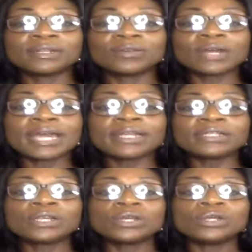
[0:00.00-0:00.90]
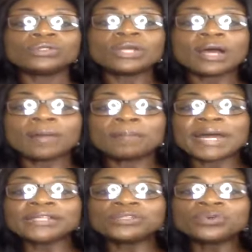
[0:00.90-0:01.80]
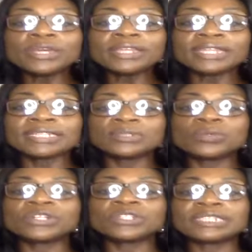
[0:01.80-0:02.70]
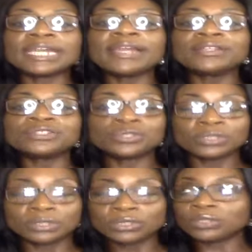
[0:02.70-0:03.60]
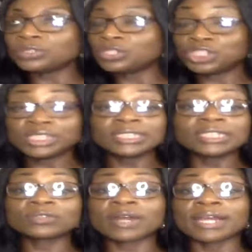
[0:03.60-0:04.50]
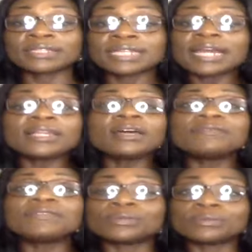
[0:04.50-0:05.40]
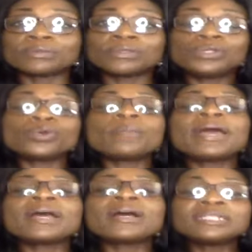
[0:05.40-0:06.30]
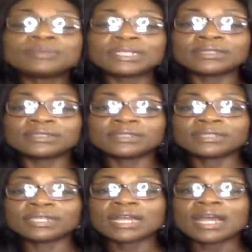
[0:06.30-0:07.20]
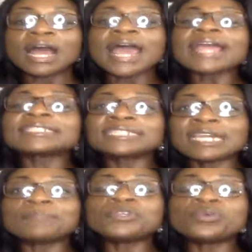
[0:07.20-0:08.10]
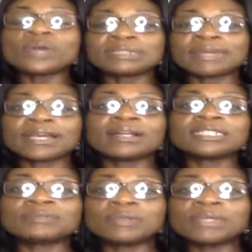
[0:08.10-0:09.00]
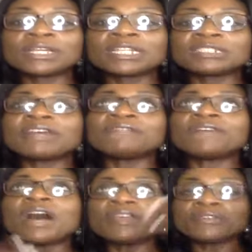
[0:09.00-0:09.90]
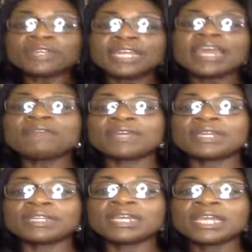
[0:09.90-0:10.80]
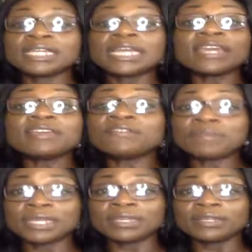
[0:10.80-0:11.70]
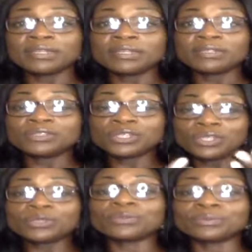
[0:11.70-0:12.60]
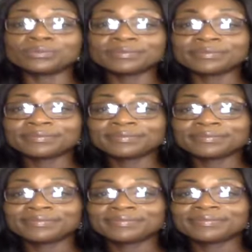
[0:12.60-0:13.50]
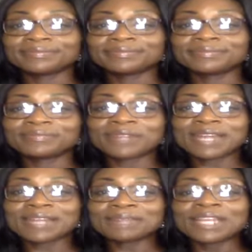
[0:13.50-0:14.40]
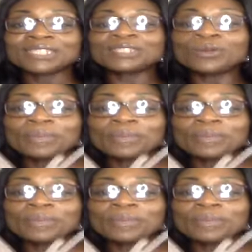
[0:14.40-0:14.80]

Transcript: right? Um, by doing this, we are saying to, to, to Jesus Christ, I love you. You're my husband. I accept you as my husband because my Father in heaven gave me to you. Right? So